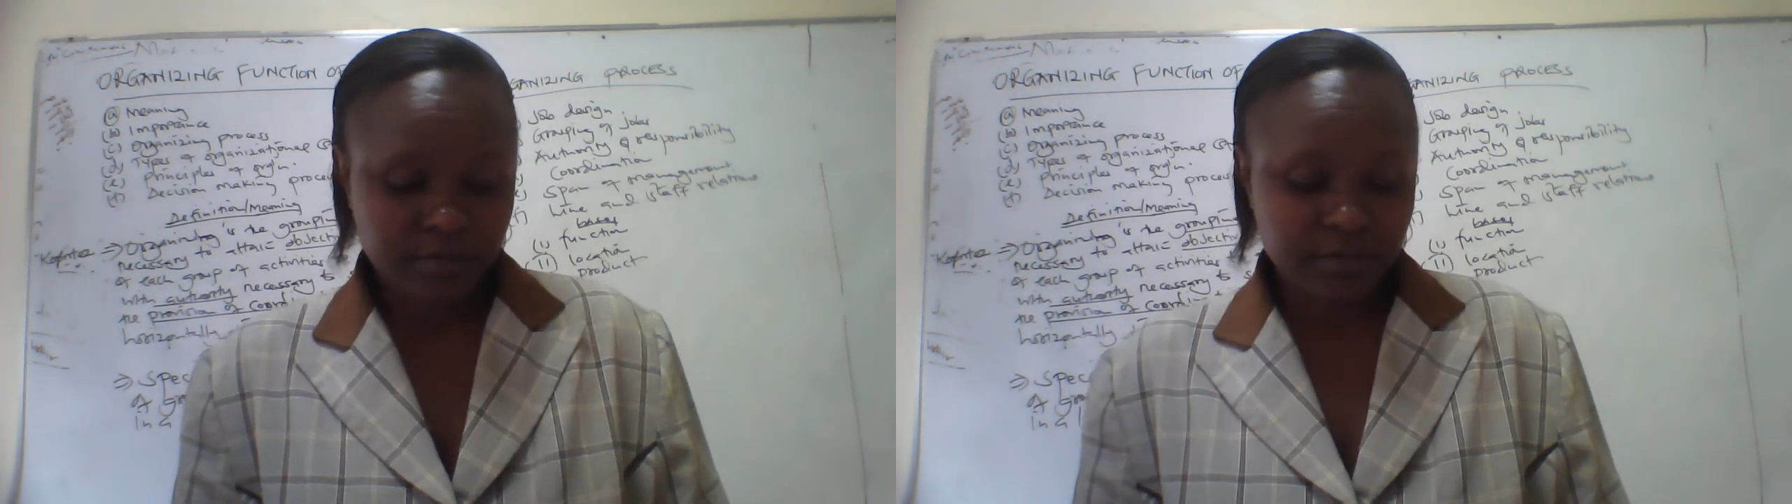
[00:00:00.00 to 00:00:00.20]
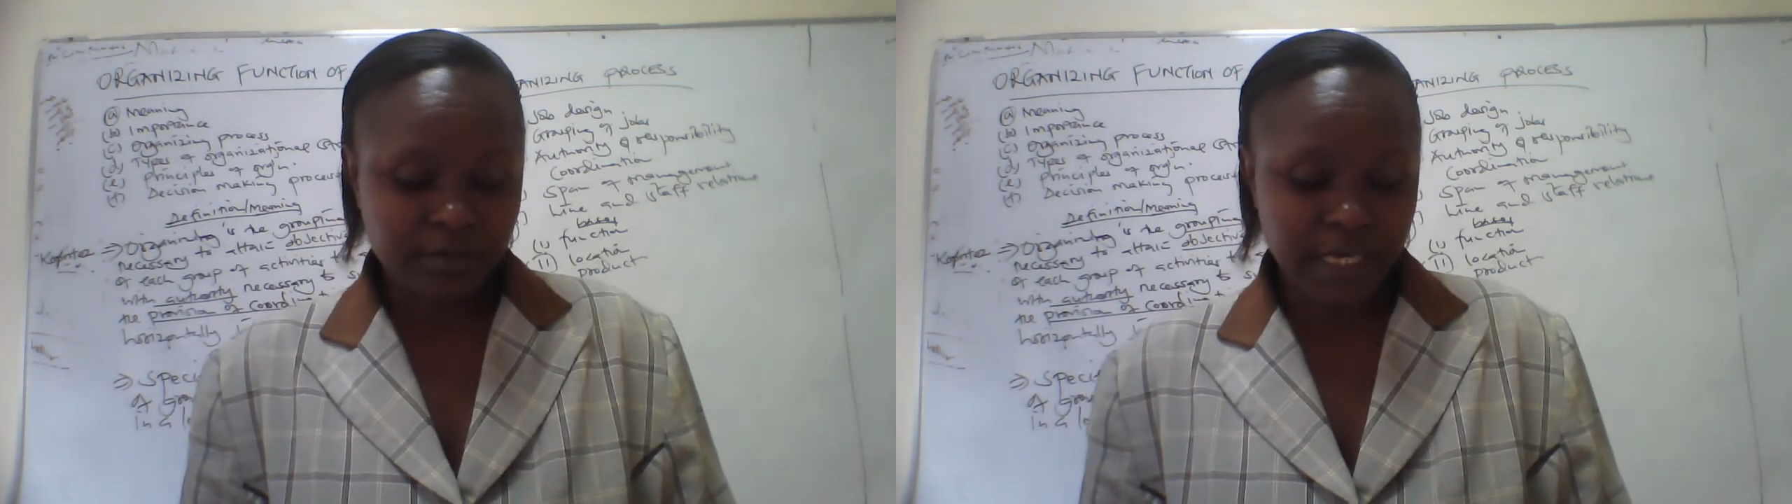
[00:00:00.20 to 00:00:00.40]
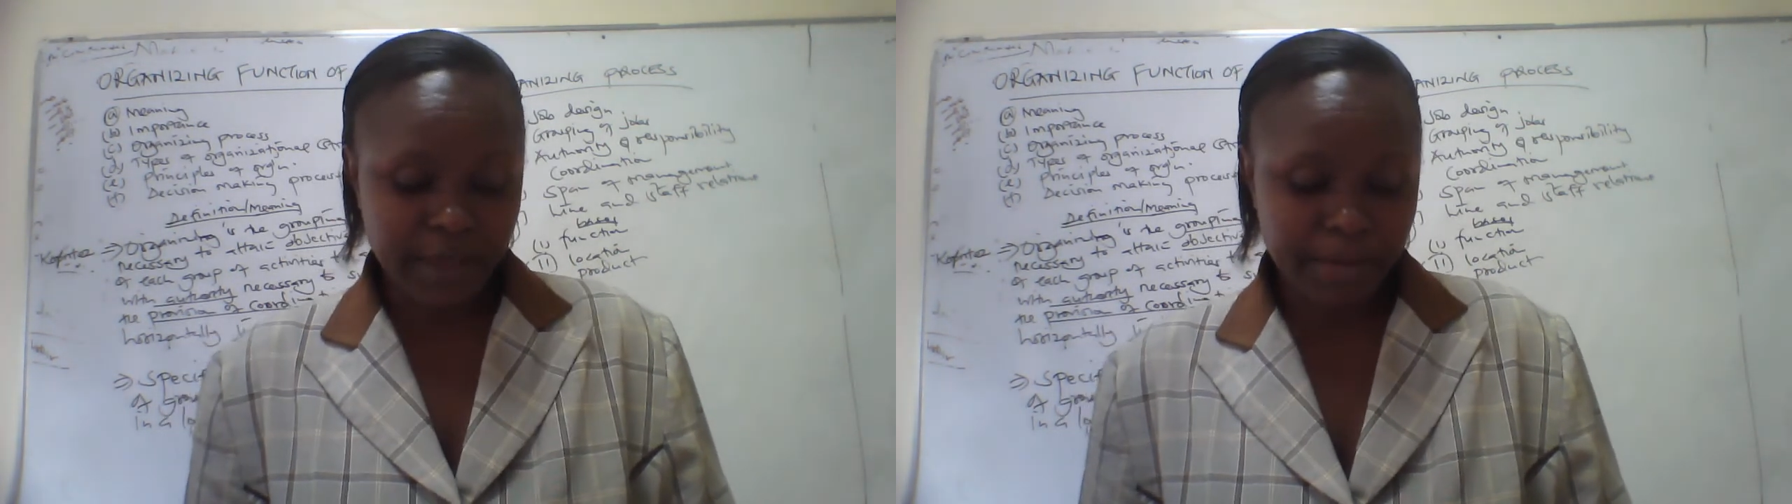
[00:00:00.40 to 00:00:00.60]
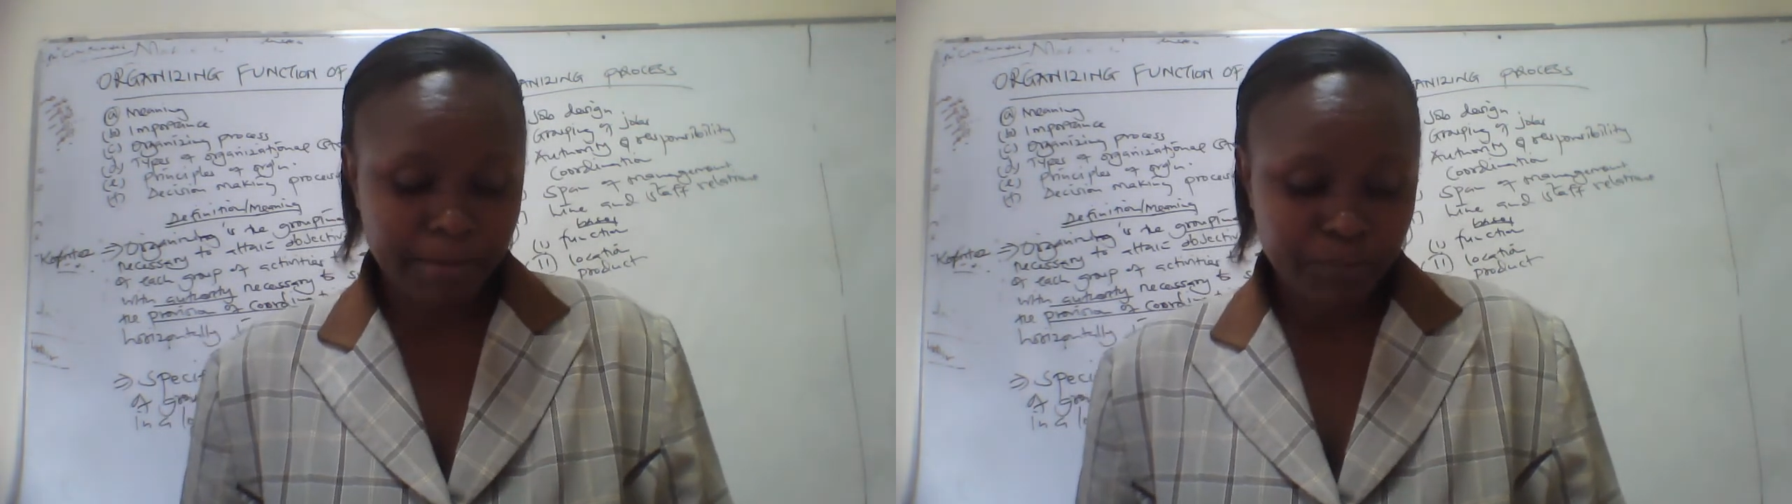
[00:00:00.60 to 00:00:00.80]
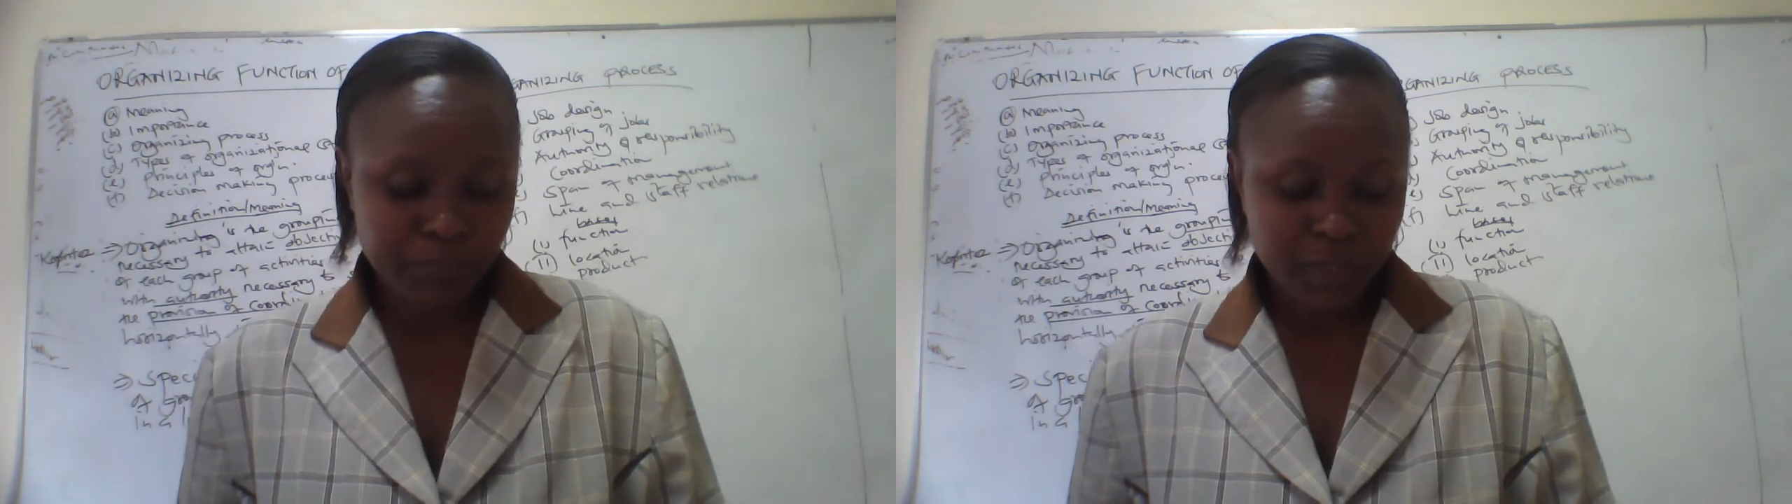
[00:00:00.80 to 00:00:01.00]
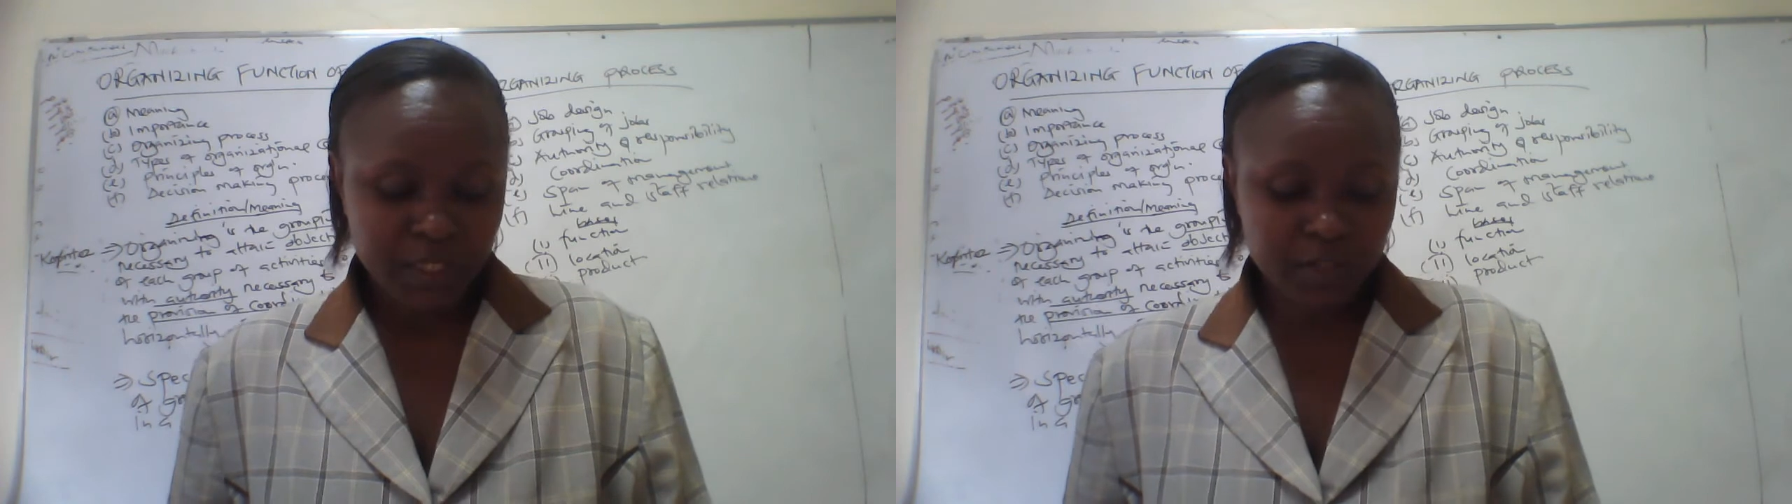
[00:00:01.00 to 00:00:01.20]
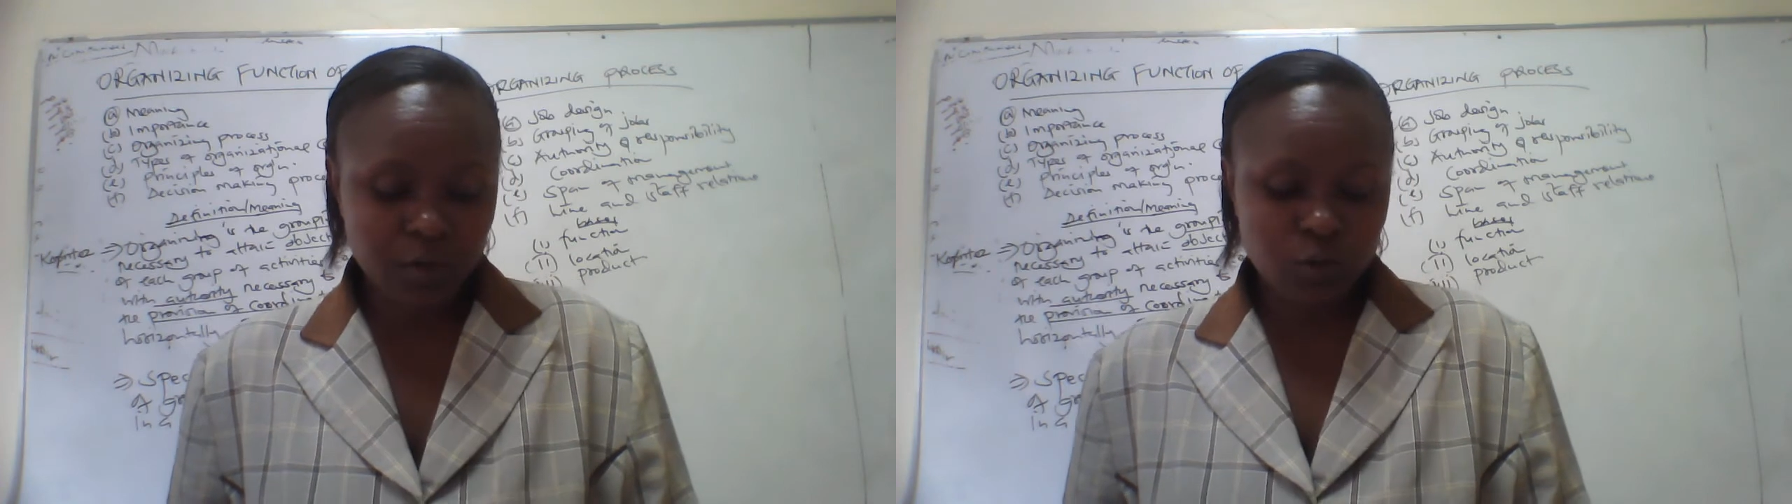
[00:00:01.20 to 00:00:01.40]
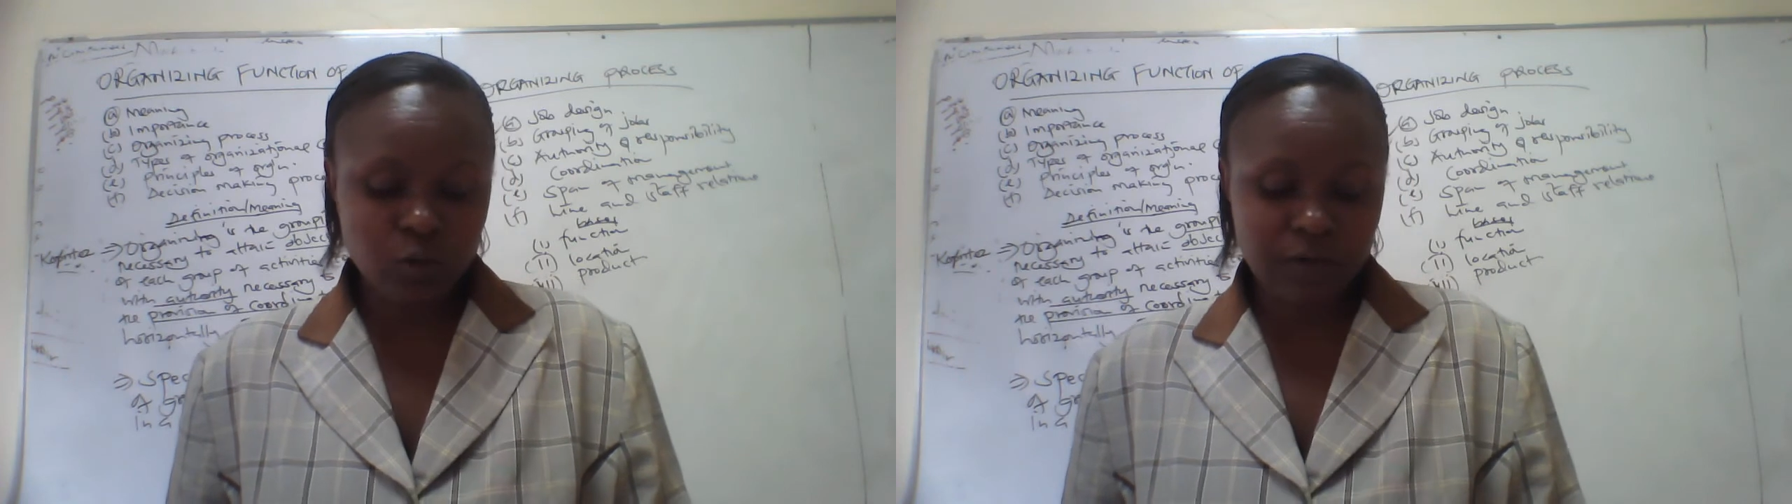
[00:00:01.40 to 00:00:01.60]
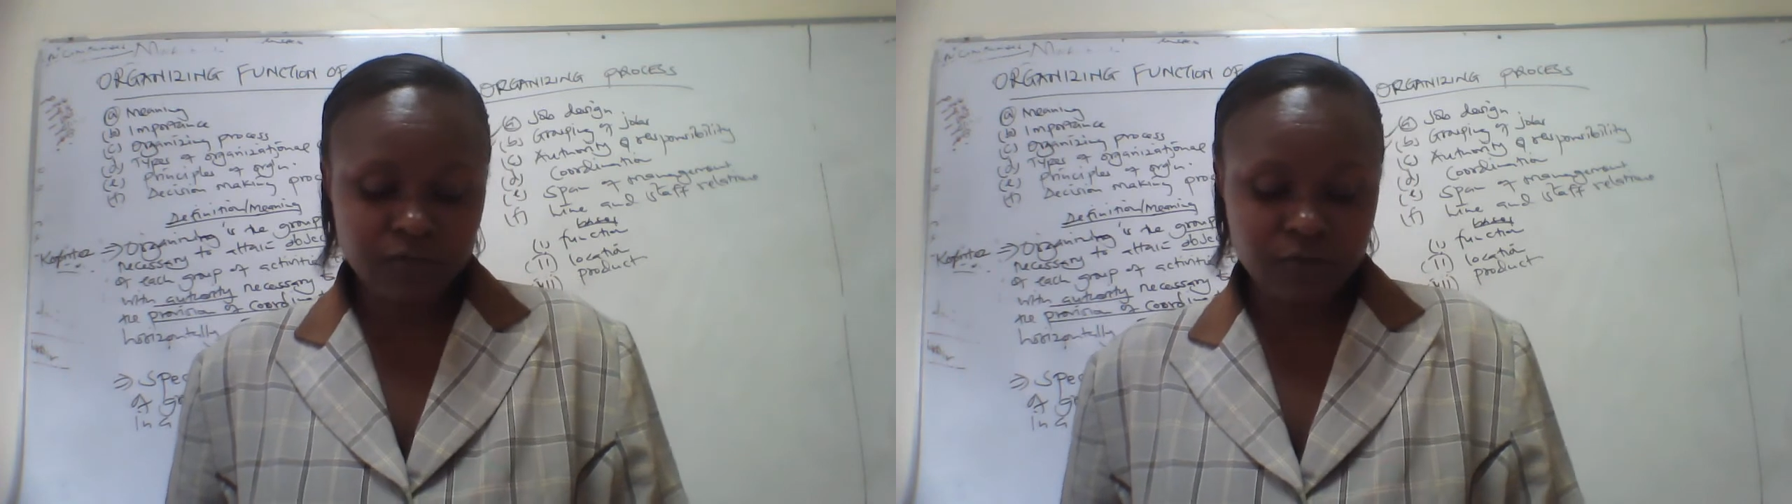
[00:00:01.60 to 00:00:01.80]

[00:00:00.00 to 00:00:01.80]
Okay, so you have